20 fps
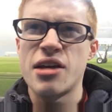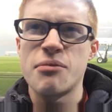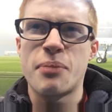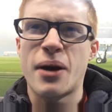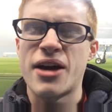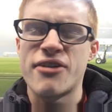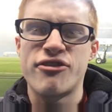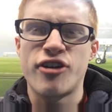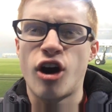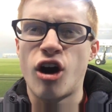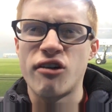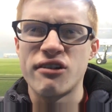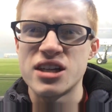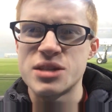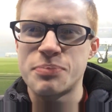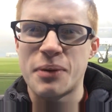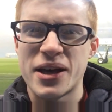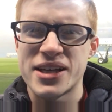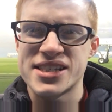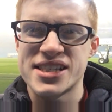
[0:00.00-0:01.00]
by far
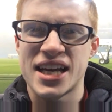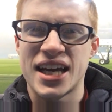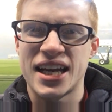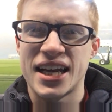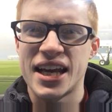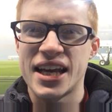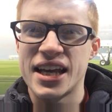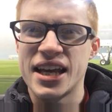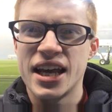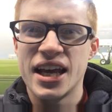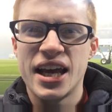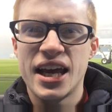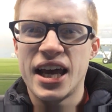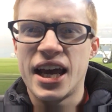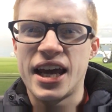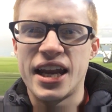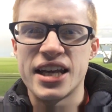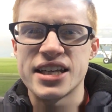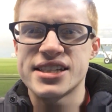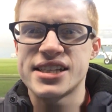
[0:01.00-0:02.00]
his best tally
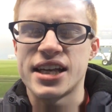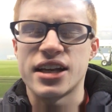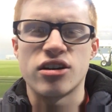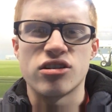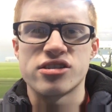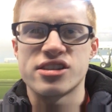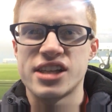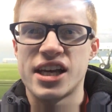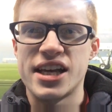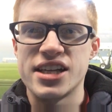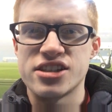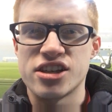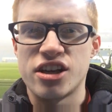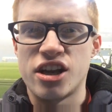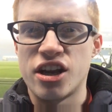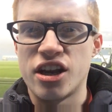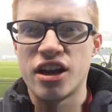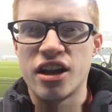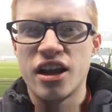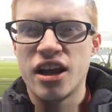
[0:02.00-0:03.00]
in a single season,
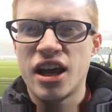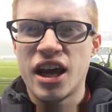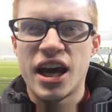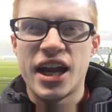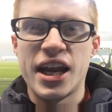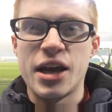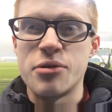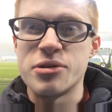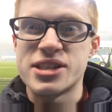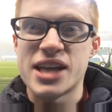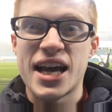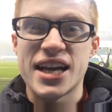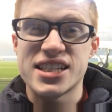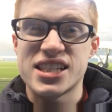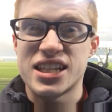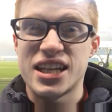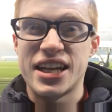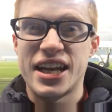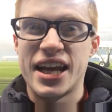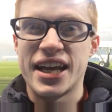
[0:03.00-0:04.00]
and he was
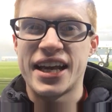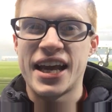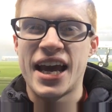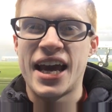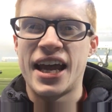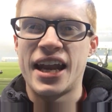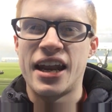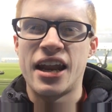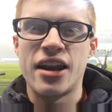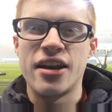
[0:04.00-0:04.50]
excellent again.